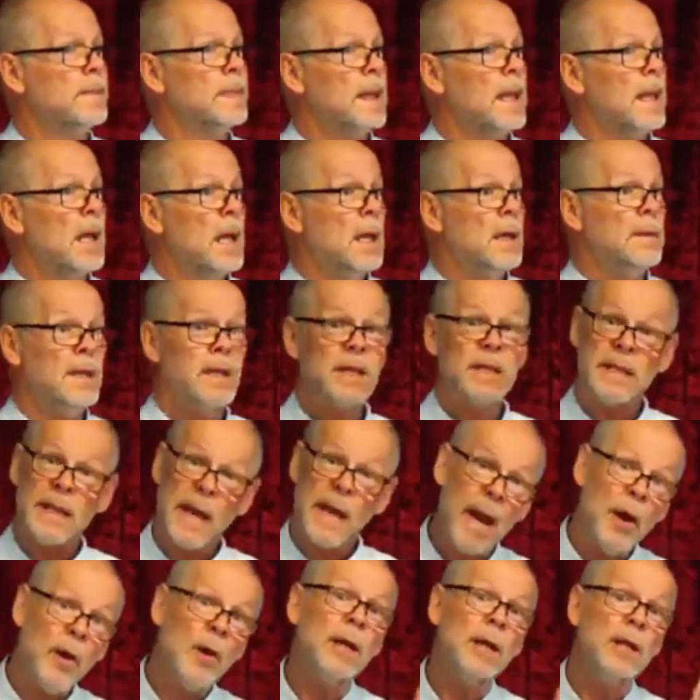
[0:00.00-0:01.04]
This
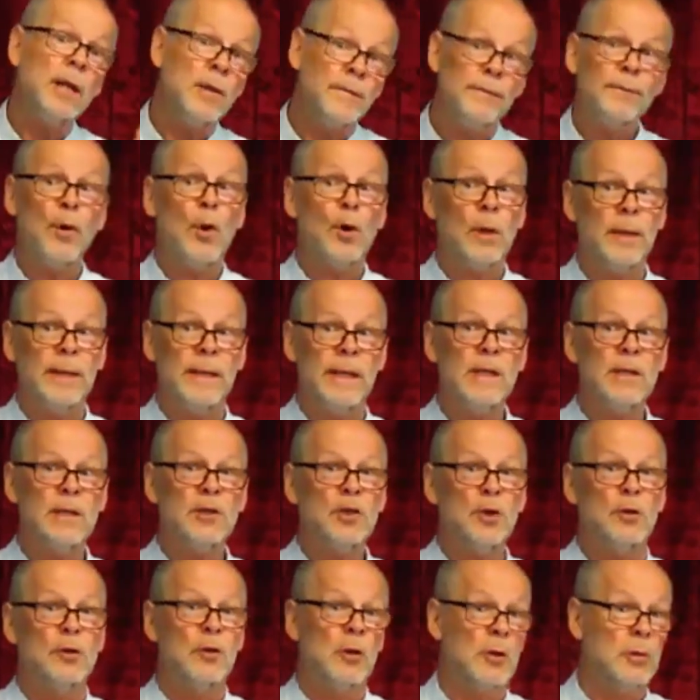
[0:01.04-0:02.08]
error you've fallen
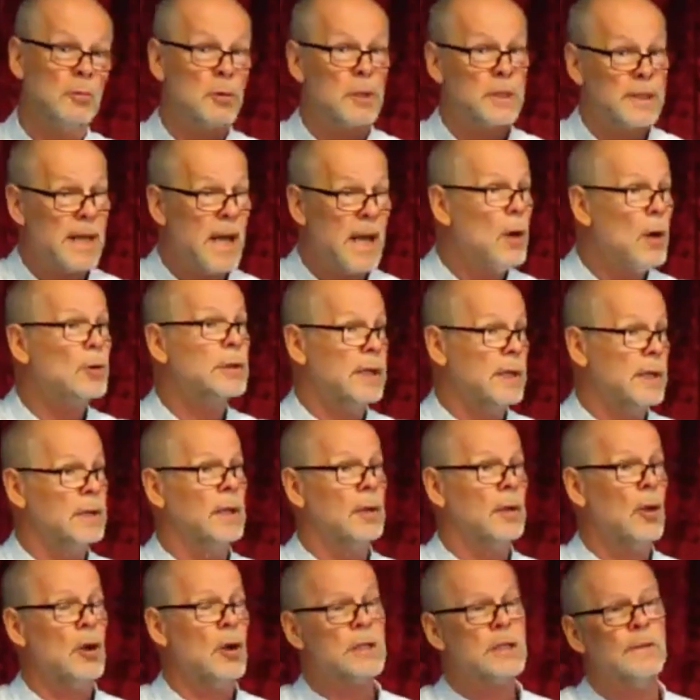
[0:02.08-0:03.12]
into could result in the
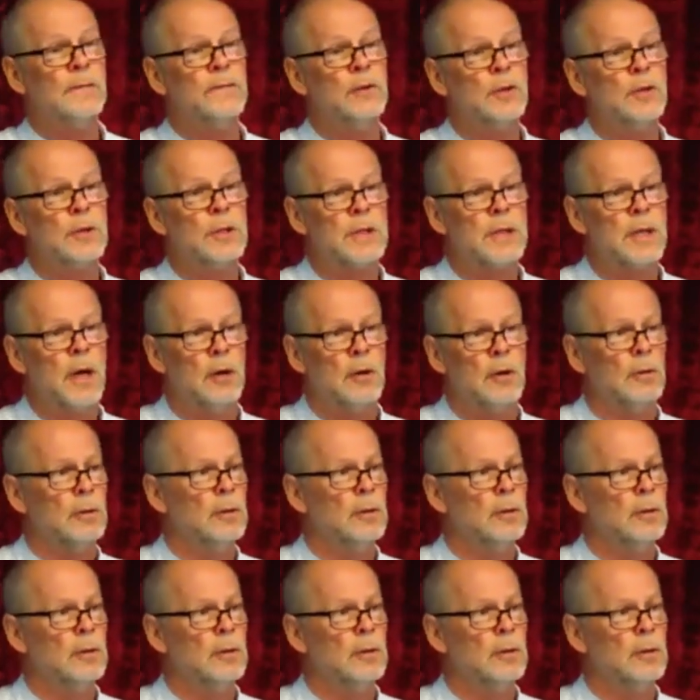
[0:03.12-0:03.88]
loss of your soul.